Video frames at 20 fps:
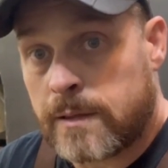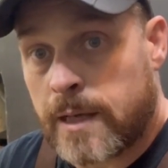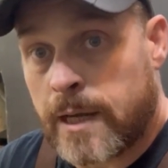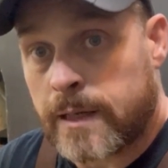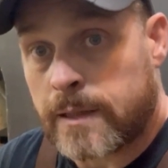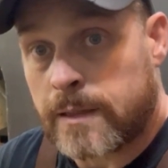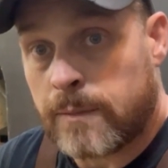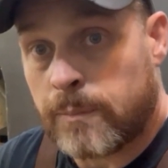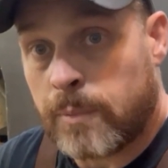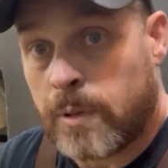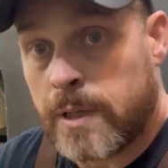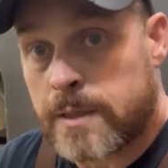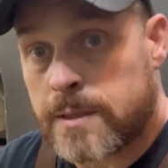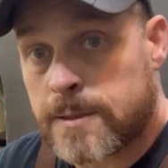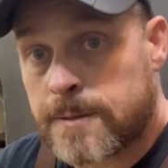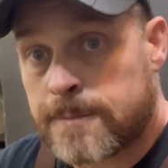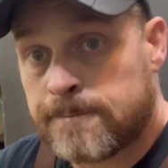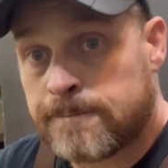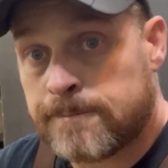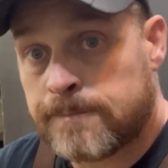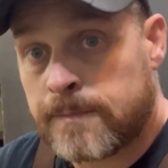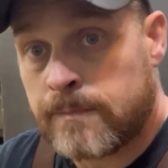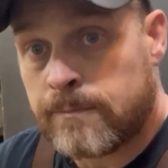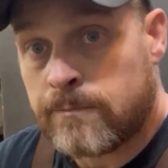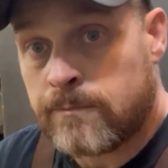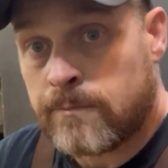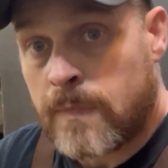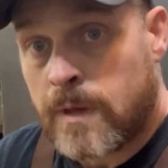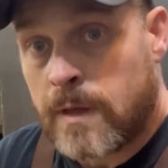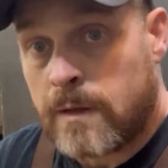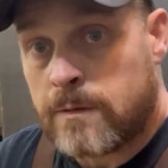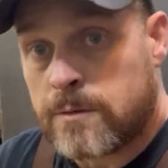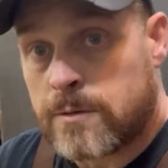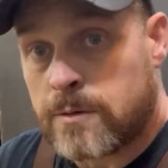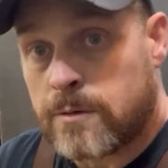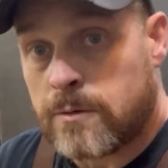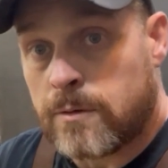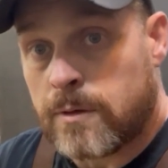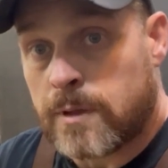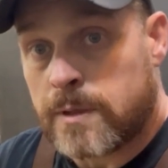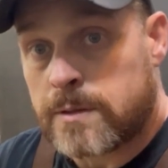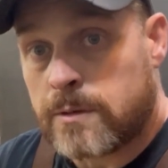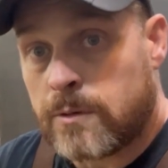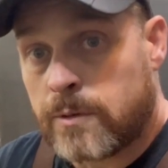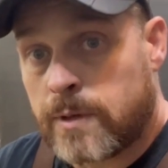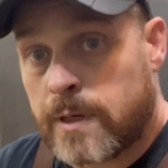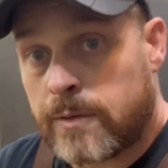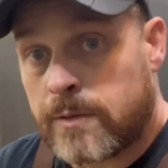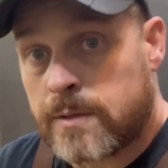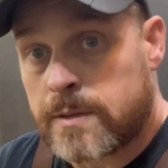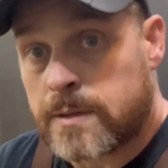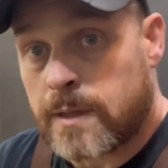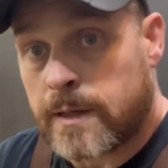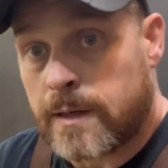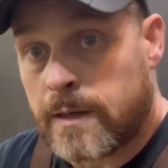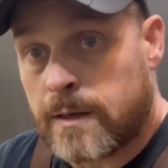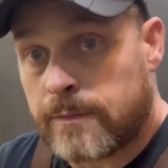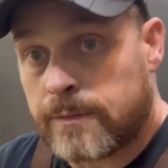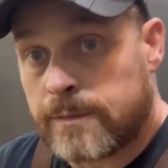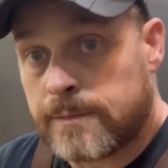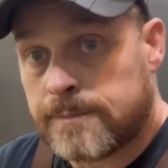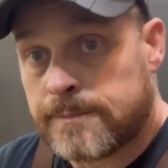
tacked in place. So let's go cut this thing off.